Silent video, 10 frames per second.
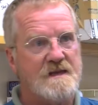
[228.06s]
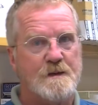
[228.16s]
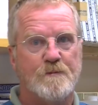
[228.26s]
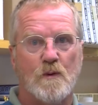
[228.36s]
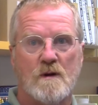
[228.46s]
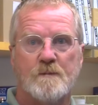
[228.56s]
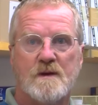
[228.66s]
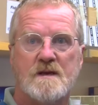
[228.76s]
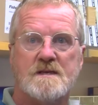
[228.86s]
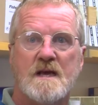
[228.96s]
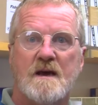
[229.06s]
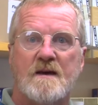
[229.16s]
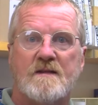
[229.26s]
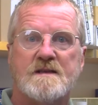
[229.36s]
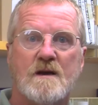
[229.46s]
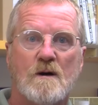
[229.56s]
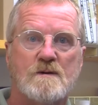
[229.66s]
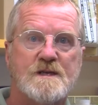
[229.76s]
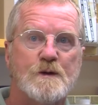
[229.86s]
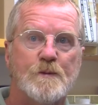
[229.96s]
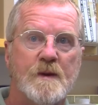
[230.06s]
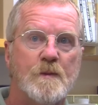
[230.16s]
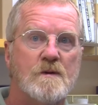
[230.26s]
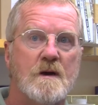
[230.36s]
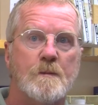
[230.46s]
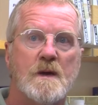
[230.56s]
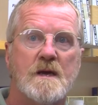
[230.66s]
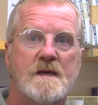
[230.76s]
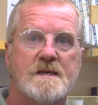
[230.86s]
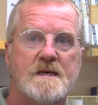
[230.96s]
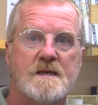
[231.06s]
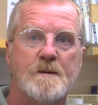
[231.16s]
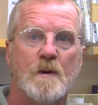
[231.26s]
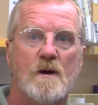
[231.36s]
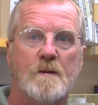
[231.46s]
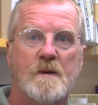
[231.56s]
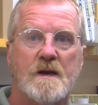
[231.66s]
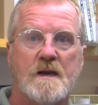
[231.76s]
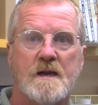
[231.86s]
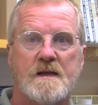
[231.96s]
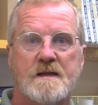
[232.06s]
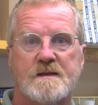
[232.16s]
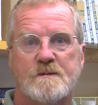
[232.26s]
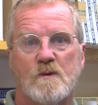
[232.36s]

it's important because there's always new people coming into the department and it's,